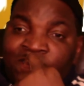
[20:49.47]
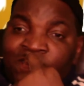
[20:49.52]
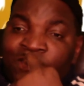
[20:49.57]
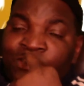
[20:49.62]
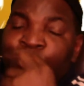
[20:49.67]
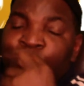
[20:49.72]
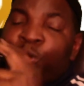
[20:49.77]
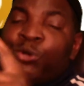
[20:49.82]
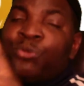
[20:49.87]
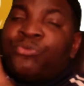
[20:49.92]

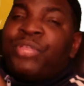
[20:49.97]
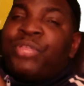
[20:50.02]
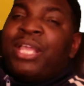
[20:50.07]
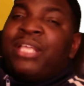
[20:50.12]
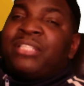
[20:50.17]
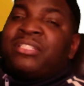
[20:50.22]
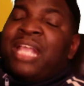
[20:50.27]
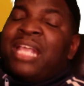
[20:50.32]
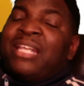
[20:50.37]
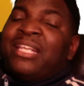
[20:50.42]
Two
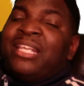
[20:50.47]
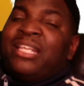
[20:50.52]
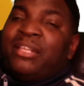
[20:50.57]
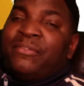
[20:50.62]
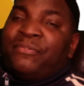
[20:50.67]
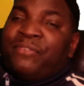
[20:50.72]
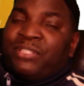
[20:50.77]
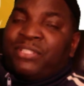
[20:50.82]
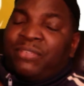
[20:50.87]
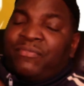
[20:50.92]
things they needed
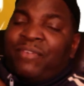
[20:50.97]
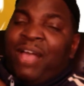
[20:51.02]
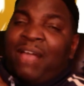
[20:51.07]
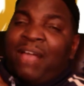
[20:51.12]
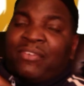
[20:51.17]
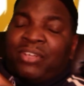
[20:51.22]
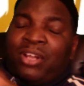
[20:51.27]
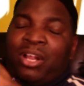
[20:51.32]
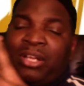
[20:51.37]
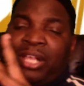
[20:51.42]
for
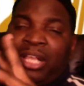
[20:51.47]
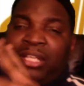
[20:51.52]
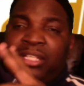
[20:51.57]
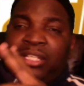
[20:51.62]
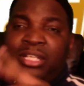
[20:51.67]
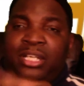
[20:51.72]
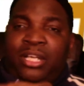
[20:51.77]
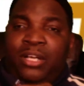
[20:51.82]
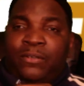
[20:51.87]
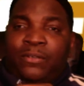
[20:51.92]
Surviving R. Kelly
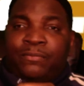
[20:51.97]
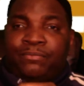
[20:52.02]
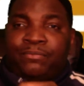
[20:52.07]
to go.